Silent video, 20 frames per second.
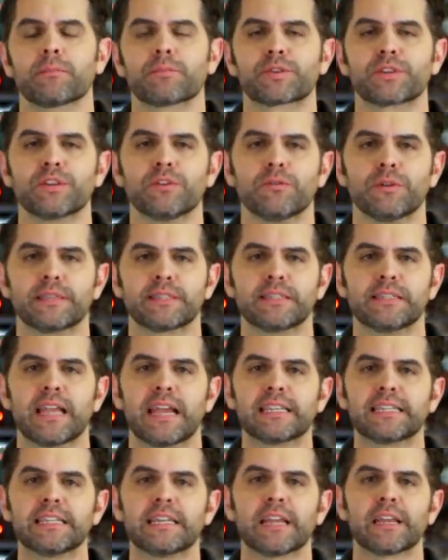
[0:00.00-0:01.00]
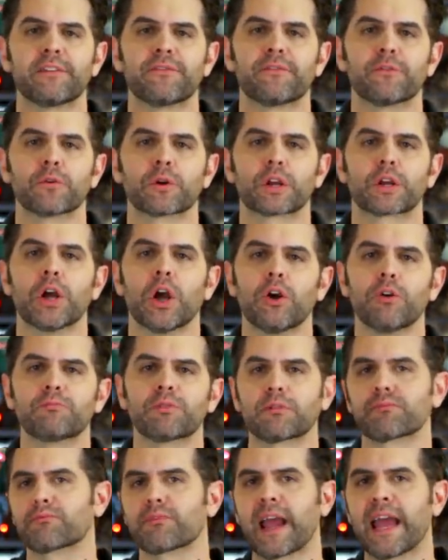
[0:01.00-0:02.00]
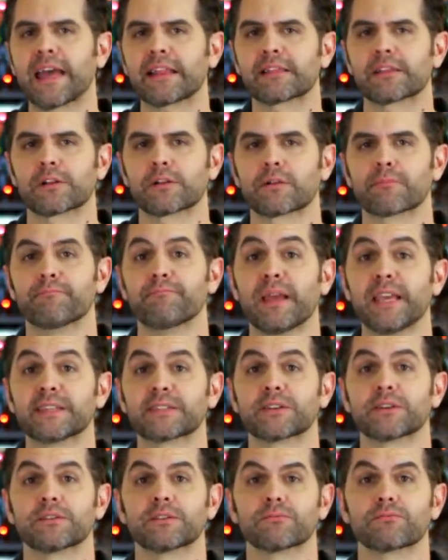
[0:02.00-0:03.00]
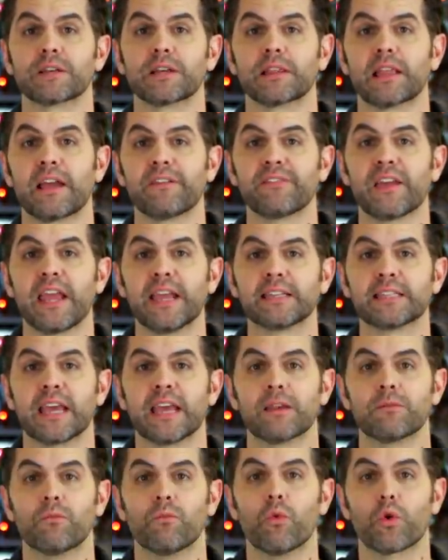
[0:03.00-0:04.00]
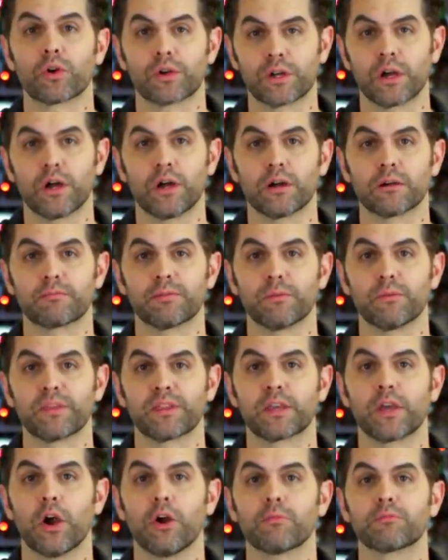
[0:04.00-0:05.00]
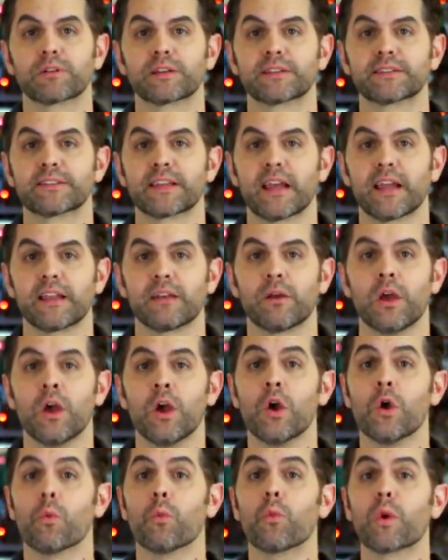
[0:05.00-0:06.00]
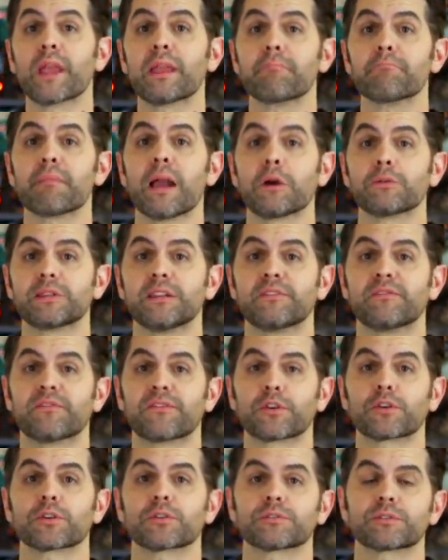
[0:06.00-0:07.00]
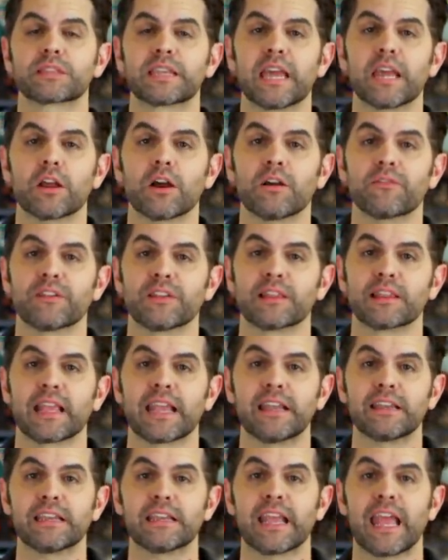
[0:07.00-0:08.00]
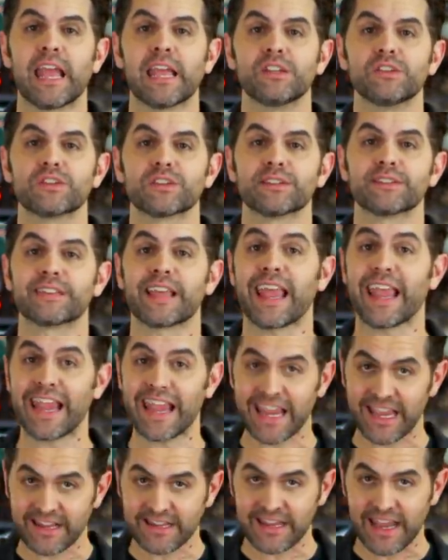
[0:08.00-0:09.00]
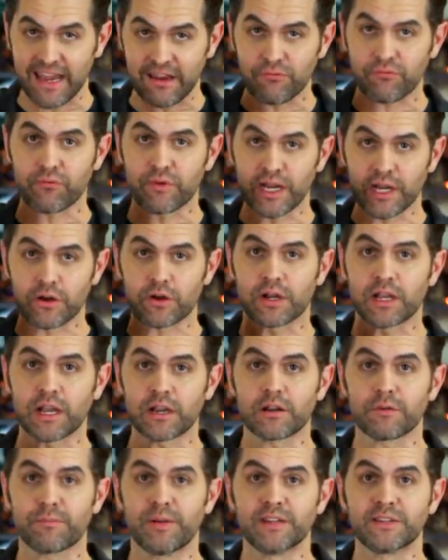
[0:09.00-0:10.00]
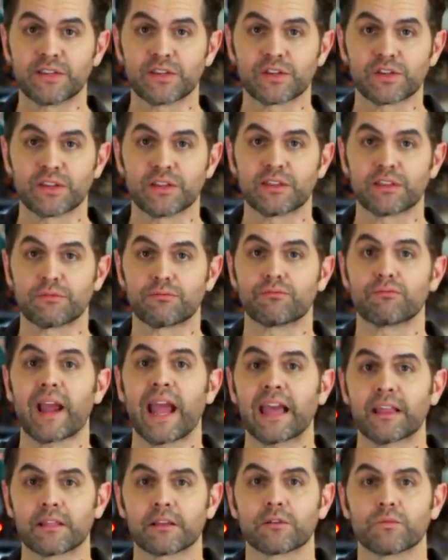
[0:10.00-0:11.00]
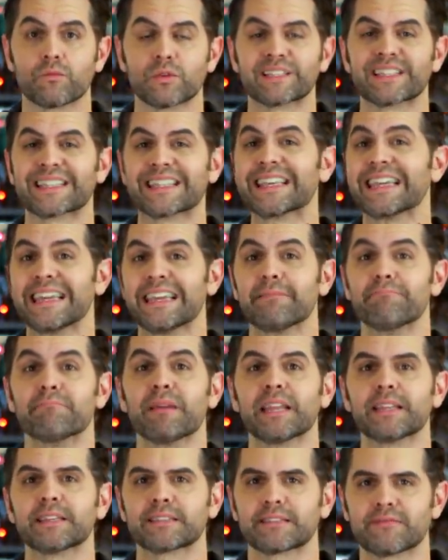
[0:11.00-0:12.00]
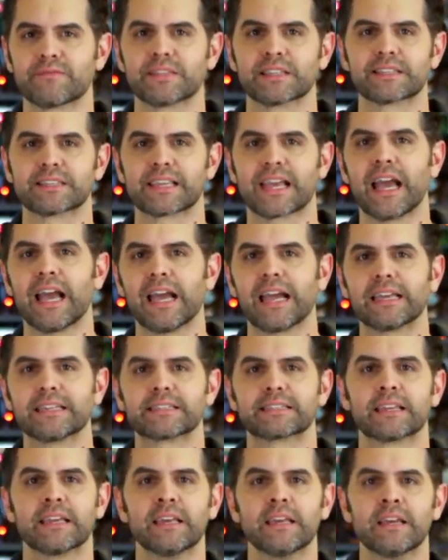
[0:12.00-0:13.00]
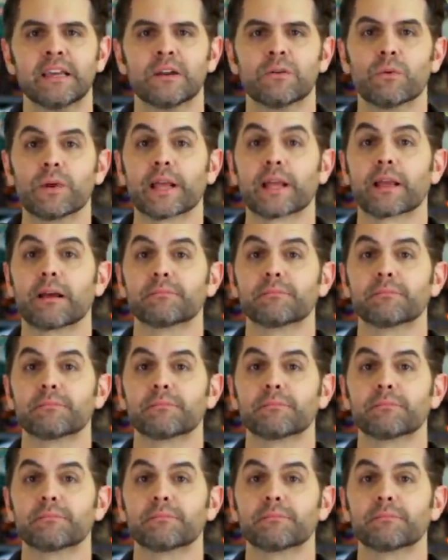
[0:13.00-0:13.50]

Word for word: Number two is 1984 Cobra Rattler, based on the real-life A-10 Warthog, but with Cobra-designed wing-mounted vertical takeoff and landing engines and a rear gunner position, the Rattler was the menace of the skies. When it